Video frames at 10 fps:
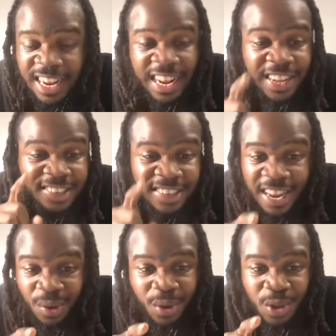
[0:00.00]
It
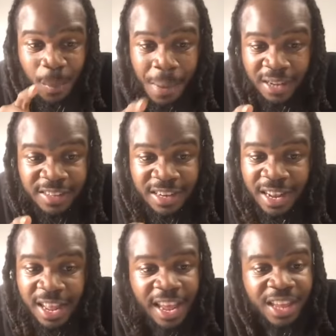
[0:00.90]
stink when you bust it.
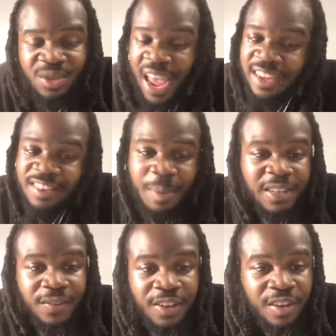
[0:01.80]
You can't, especially
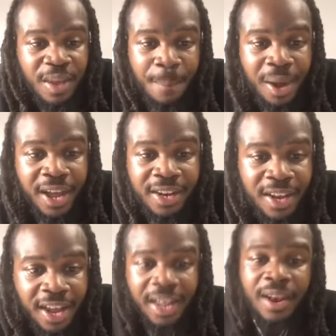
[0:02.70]
if it's on your butt.
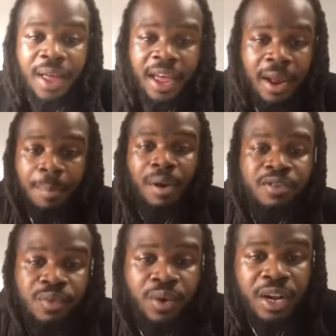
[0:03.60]
I had a
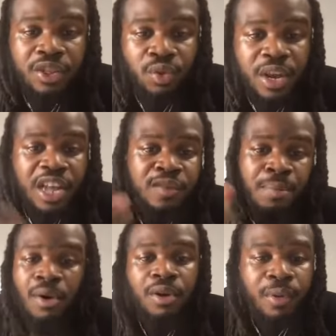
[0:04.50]
person with a 3-inch
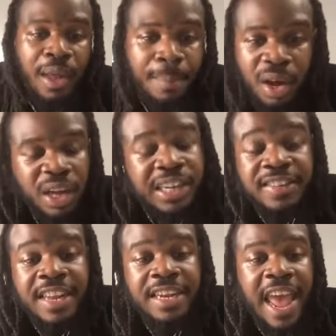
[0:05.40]
boil on their butt, couldn't
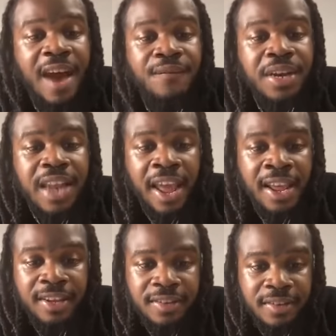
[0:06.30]
sit down for
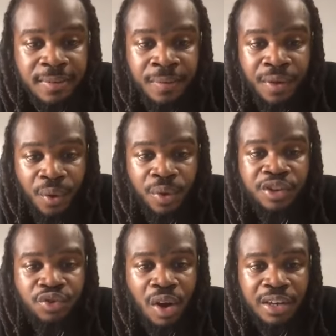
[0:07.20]
days. We
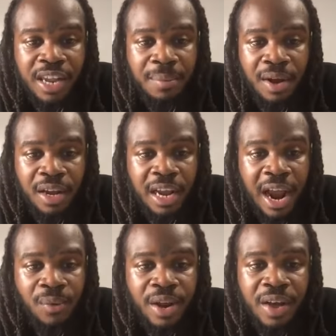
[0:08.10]
shrunk that mug and
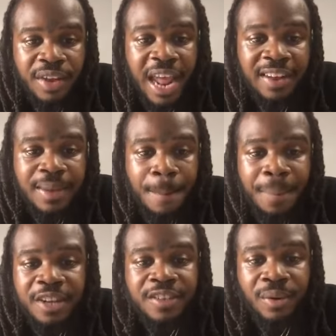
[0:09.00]
got rid of it. Actually
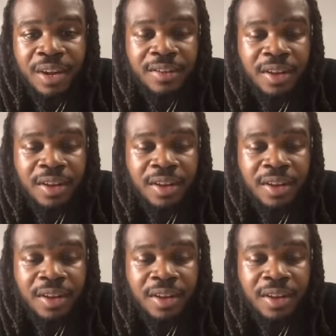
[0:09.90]
bust on his